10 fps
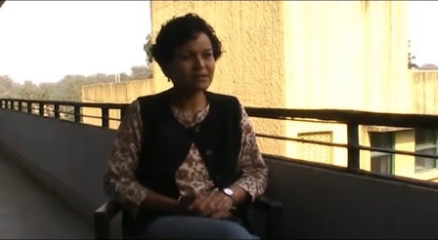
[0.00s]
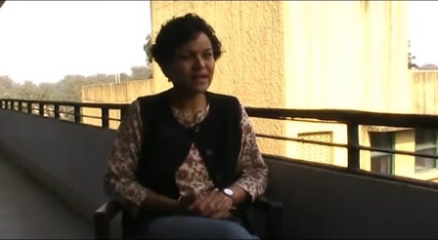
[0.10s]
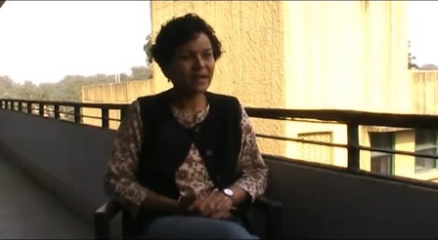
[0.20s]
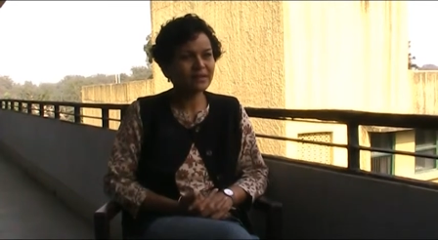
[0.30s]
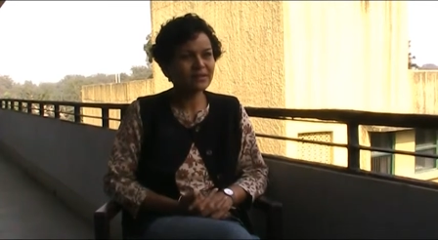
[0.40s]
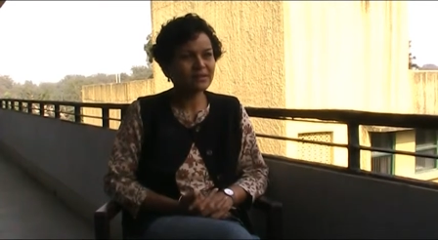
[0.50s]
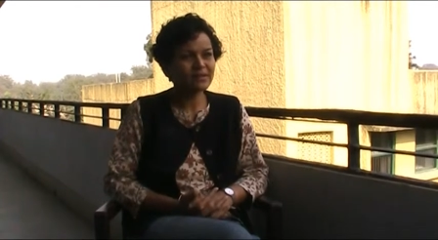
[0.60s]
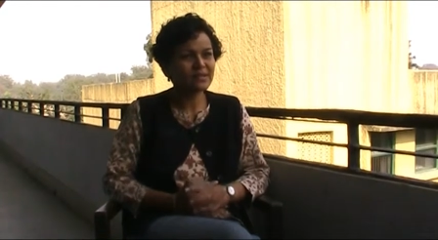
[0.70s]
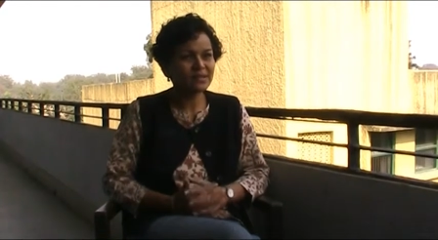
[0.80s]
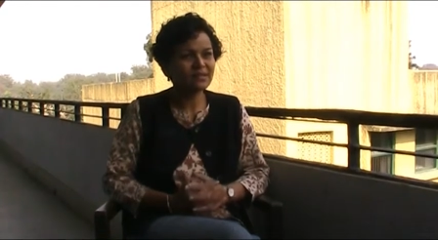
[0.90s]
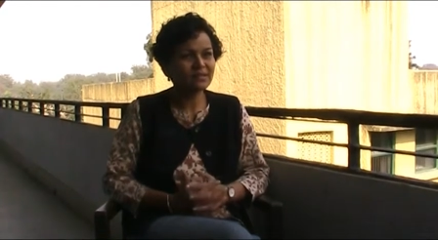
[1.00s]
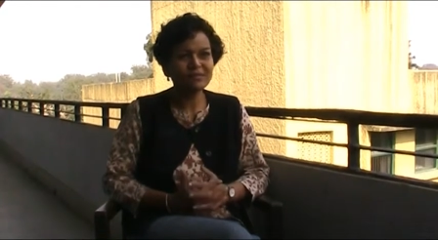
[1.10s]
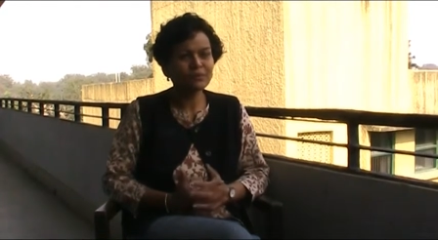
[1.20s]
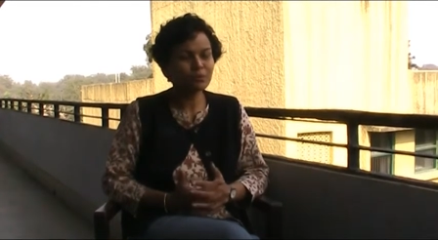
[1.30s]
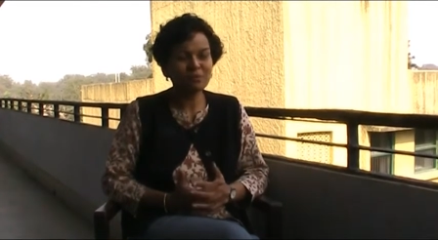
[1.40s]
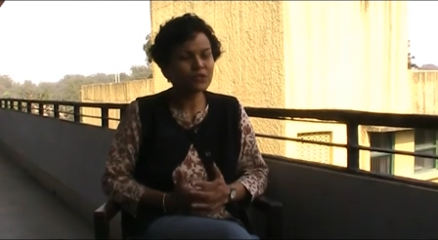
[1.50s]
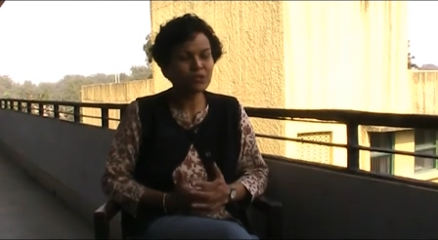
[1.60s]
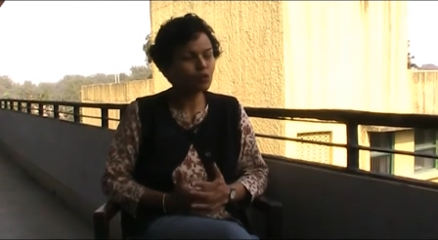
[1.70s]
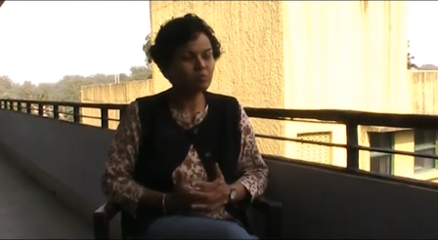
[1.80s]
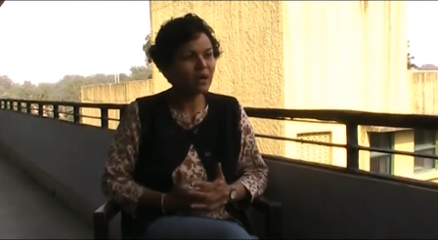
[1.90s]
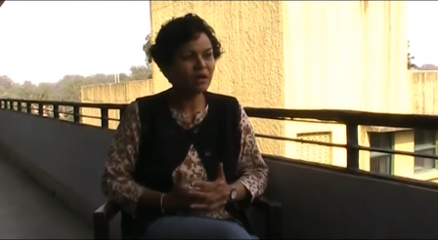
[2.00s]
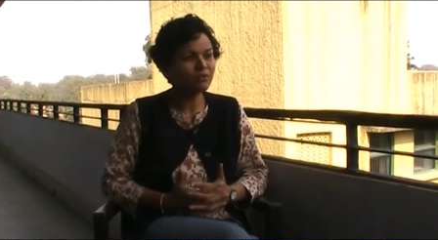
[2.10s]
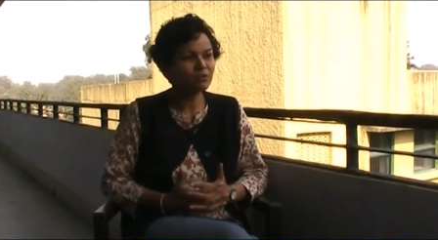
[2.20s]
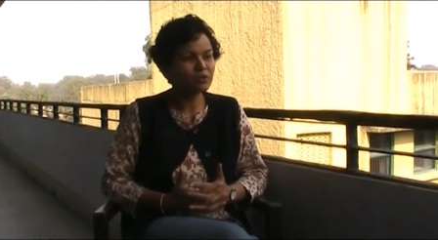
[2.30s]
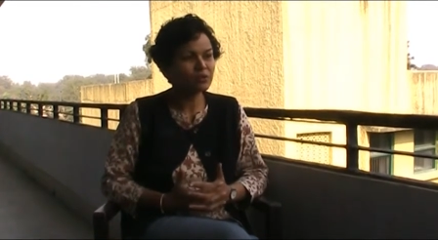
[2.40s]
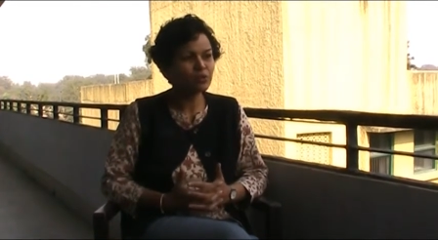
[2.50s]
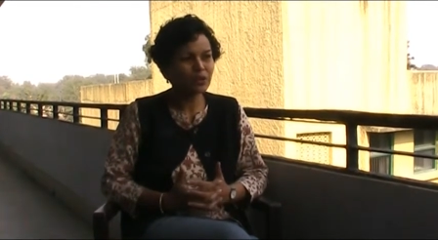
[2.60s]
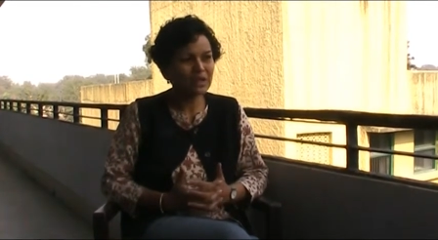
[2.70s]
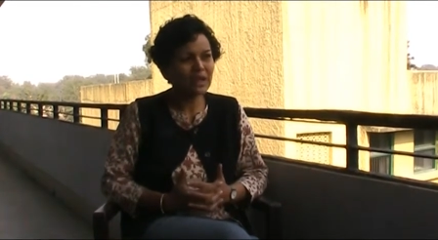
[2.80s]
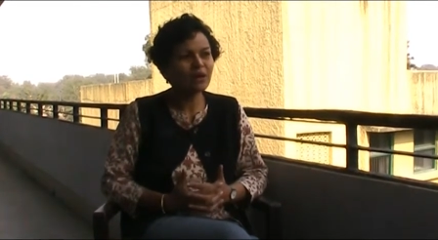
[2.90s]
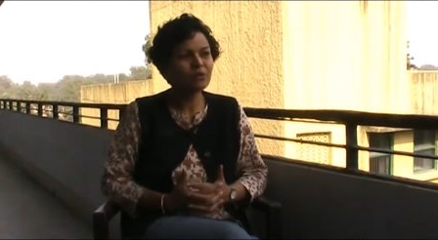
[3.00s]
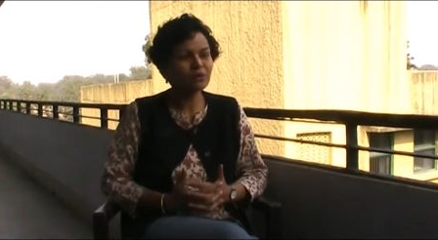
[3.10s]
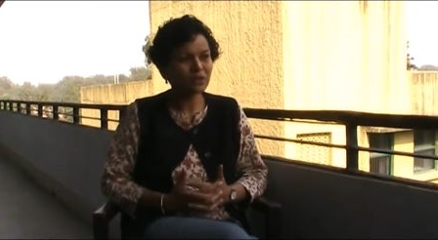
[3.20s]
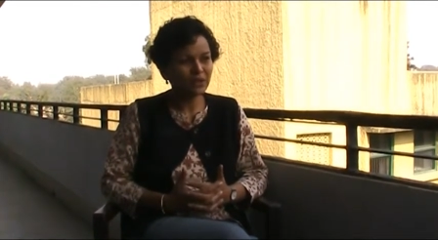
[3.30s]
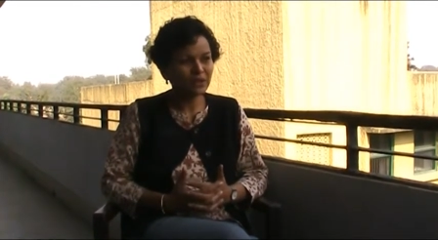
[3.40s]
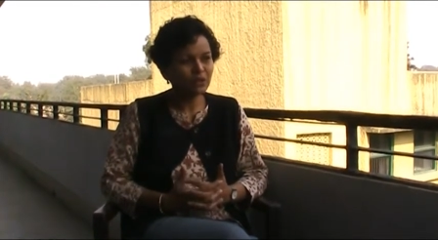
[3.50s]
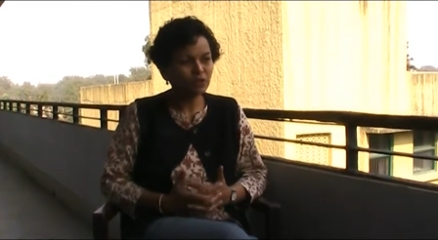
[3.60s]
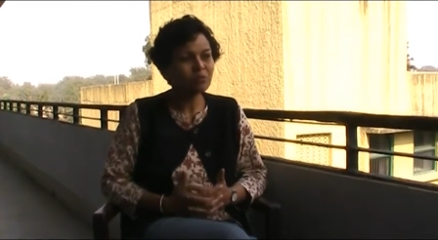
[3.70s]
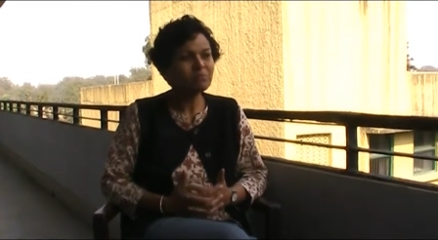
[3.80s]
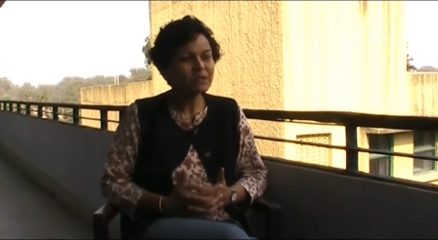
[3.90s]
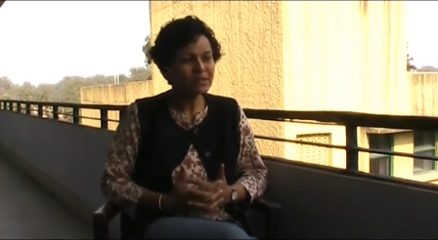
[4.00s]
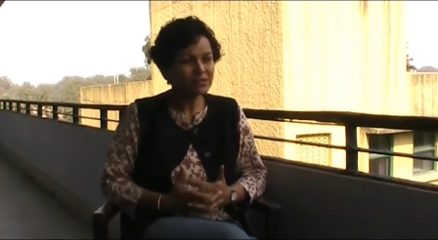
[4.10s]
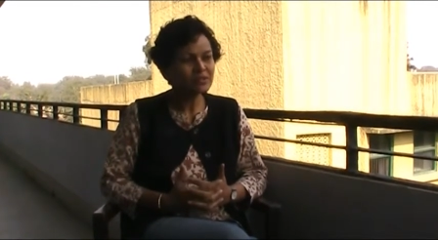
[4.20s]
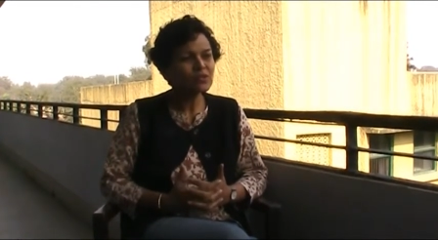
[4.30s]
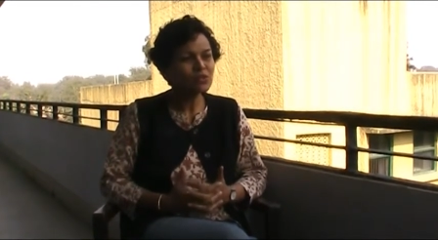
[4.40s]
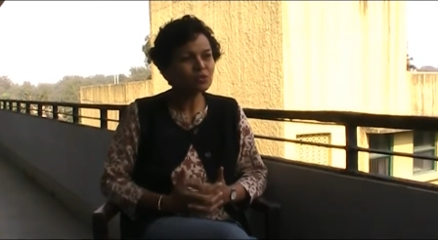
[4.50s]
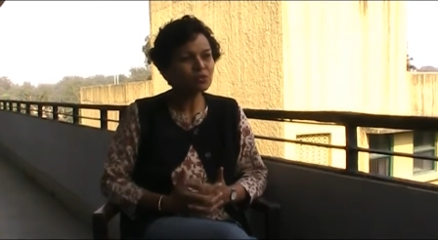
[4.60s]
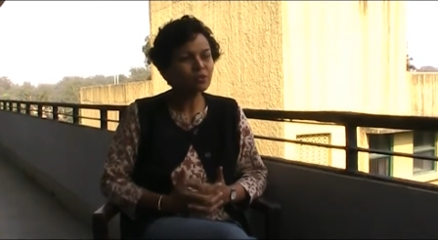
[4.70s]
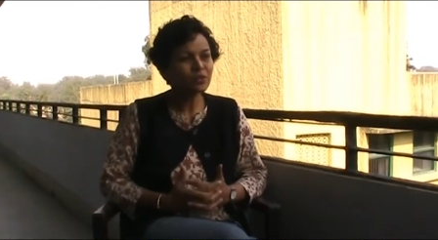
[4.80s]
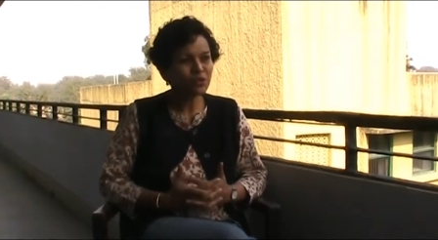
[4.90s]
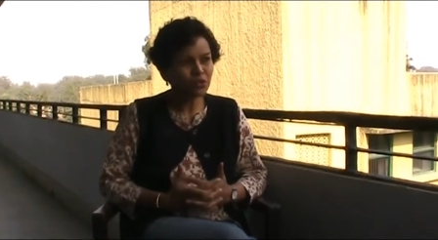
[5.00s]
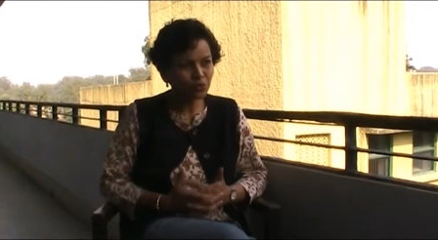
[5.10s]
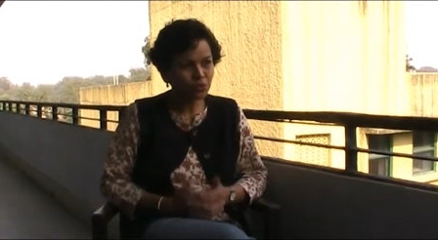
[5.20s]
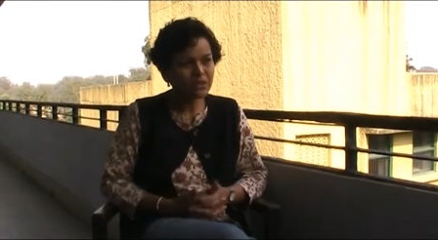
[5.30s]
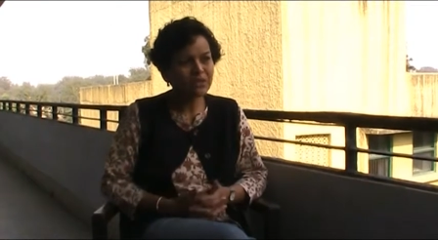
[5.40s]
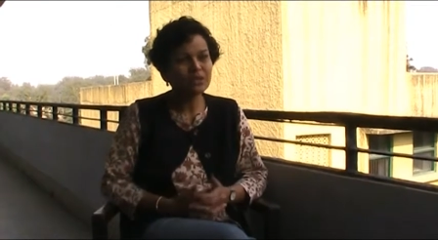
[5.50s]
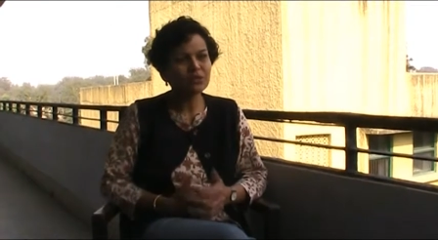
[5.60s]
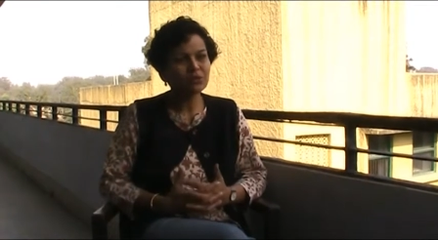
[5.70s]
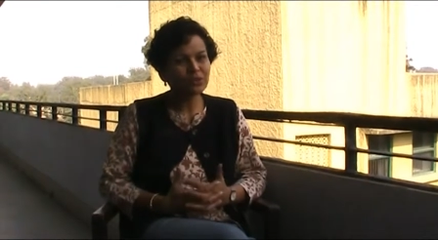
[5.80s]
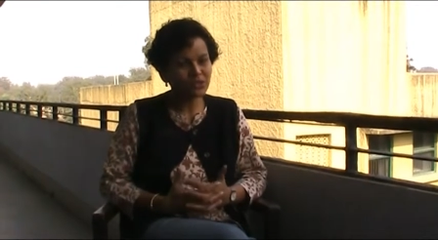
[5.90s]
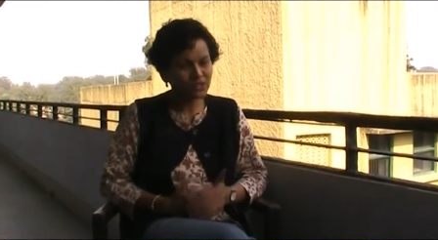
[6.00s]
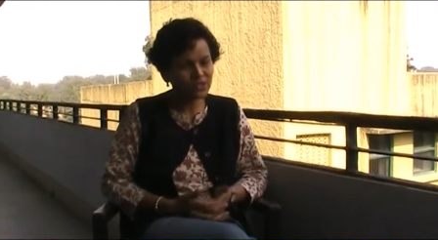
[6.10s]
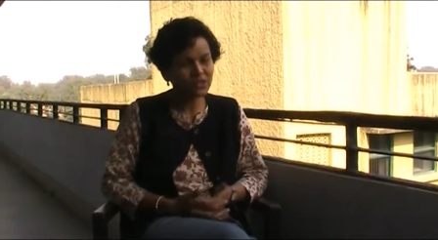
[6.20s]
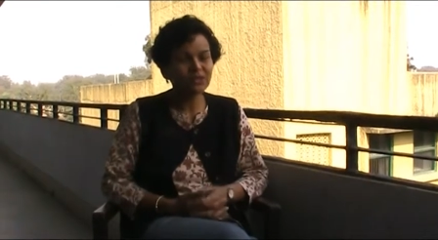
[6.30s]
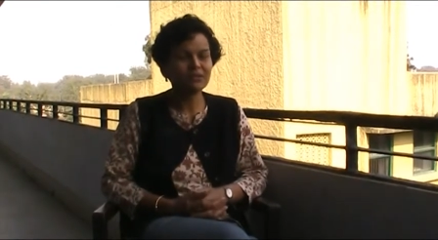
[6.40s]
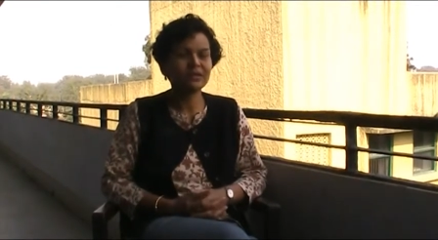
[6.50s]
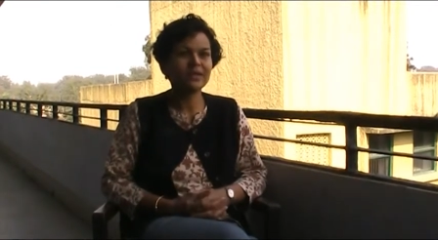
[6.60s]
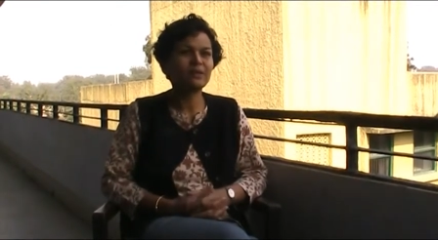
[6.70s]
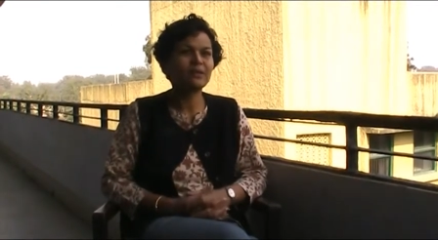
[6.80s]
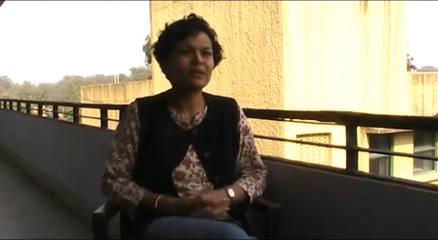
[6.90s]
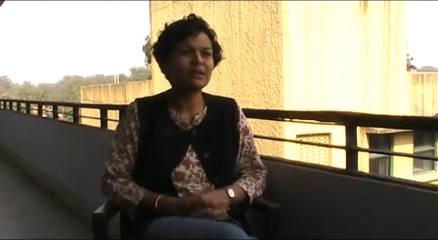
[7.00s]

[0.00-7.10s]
that the river would be just too powerful to allow human beings to control her, to constrict her in any way.